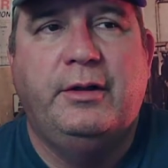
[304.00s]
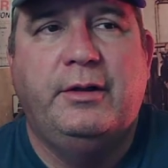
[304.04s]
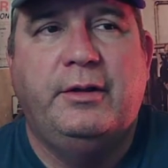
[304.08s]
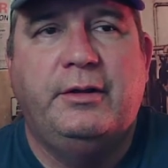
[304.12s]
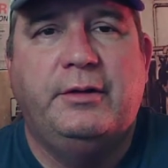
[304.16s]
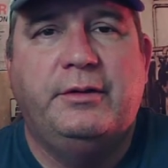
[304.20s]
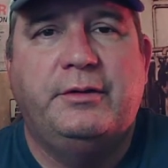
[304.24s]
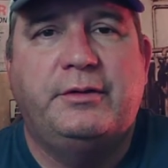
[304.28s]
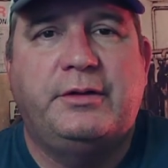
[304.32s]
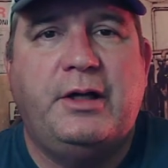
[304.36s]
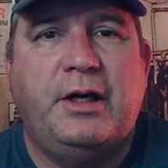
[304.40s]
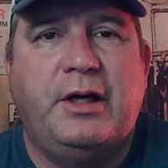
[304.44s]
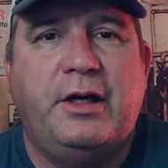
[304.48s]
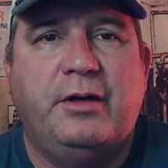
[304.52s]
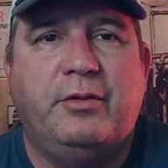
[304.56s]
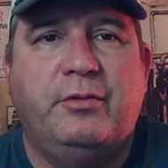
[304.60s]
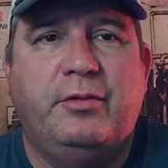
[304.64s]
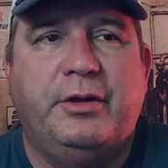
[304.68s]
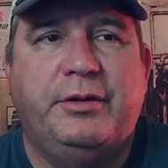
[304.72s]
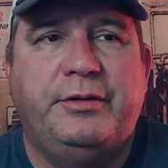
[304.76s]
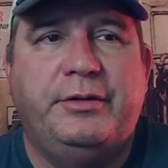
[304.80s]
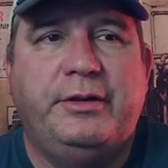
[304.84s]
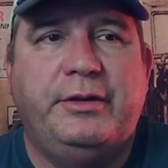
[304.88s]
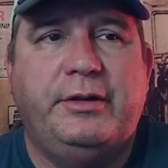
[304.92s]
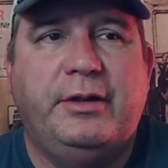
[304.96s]
it's kind of what
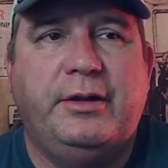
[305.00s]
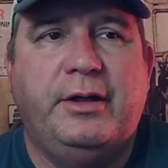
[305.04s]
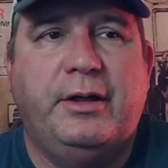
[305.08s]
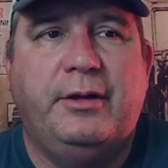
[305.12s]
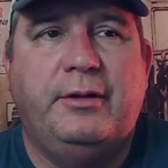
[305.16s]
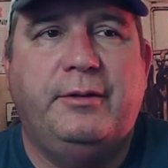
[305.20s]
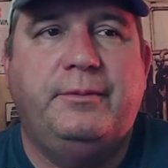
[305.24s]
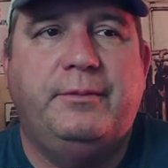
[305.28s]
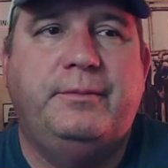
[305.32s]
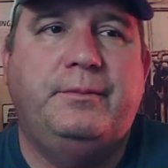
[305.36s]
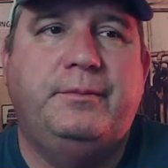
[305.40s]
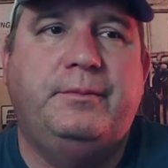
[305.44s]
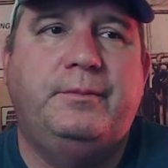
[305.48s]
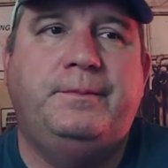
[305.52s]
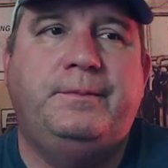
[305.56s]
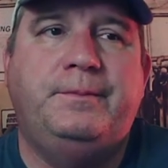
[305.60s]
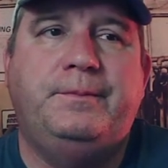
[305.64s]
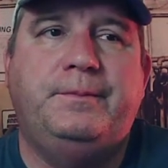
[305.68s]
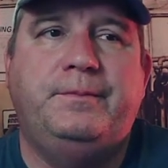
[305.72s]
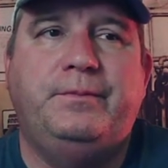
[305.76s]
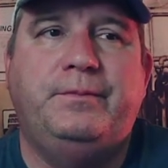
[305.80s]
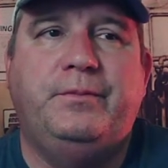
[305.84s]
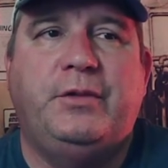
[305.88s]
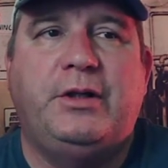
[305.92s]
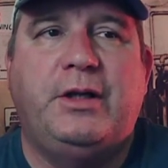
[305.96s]
the
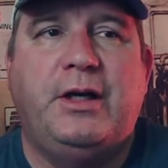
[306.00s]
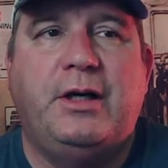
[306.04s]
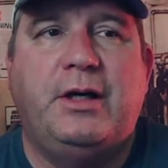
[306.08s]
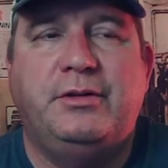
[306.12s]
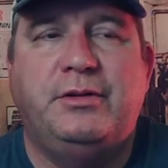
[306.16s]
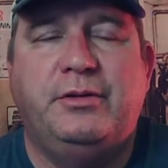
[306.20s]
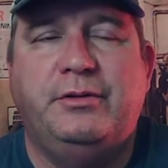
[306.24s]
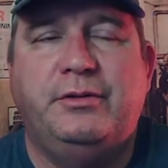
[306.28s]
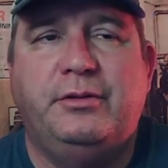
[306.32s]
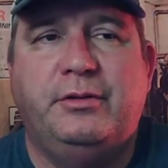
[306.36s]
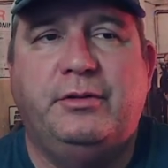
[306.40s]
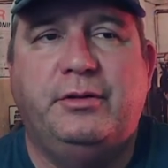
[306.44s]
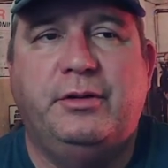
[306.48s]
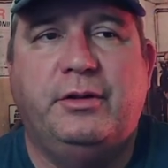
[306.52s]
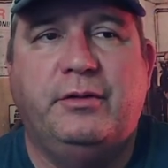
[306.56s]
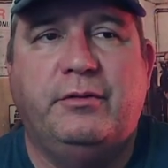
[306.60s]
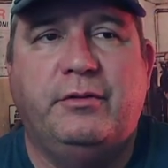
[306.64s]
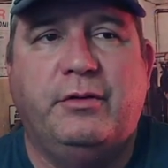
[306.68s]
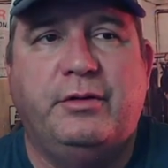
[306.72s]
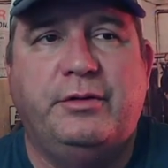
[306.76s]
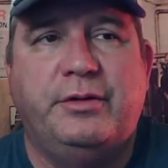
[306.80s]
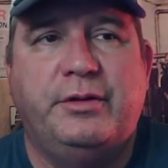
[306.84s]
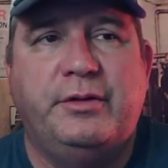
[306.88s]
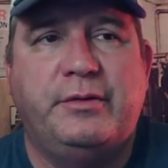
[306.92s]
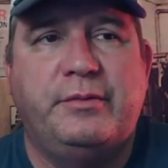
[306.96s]
the guys are doing over
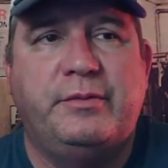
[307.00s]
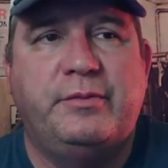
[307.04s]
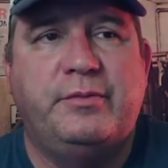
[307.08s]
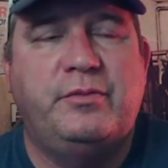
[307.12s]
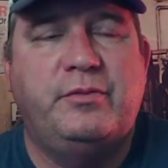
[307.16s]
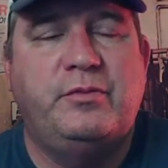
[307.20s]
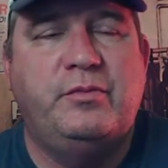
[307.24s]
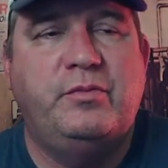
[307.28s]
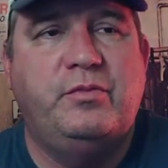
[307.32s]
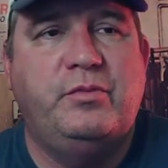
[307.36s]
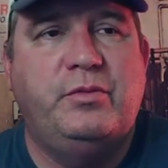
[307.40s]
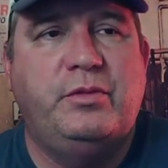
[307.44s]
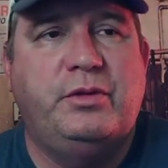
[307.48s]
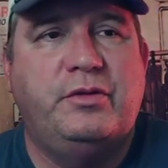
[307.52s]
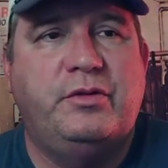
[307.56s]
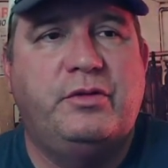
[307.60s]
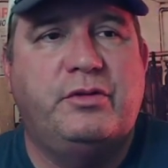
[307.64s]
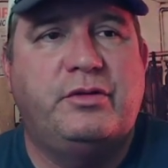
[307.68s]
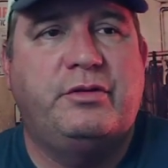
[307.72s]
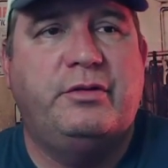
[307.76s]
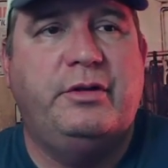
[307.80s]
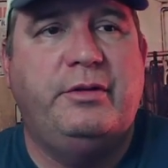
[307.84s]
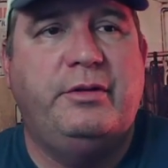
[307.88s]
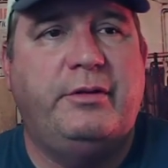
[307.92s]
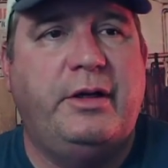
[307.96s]
on the
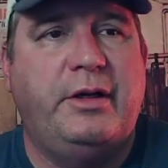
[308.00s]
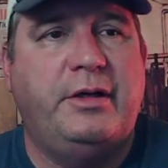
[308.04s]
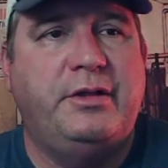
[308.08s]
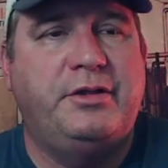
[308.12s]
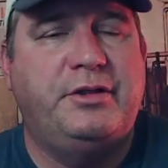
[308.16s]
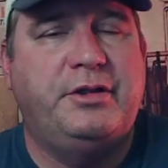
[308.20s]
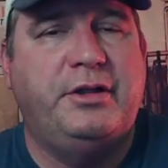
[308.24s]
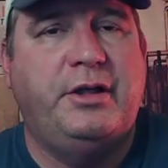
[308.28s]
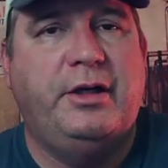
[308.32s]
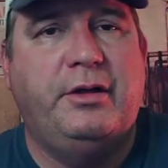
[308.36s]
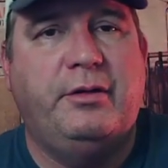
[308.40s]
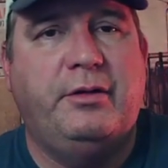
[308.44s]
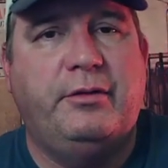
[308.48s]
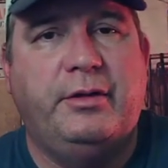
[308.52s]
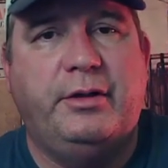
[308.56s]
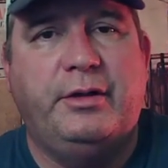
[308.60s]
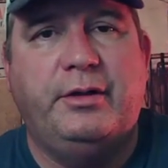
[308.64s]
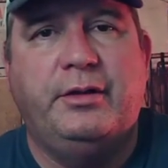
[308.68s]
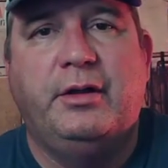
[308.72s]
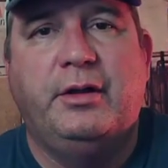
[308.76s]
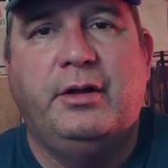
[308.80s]
street race channel. And